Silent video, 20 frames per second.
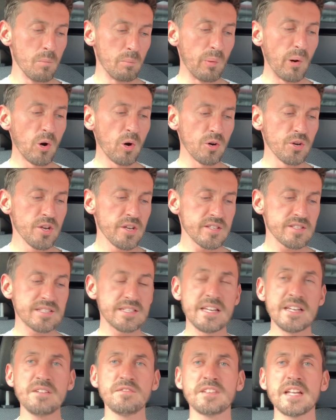But
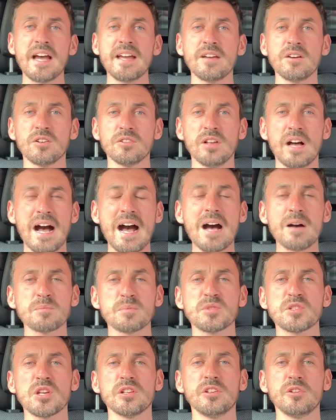Steve Dale,
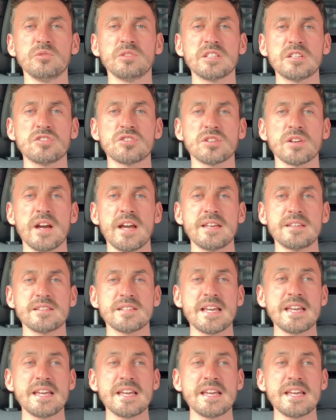absolute disgrace.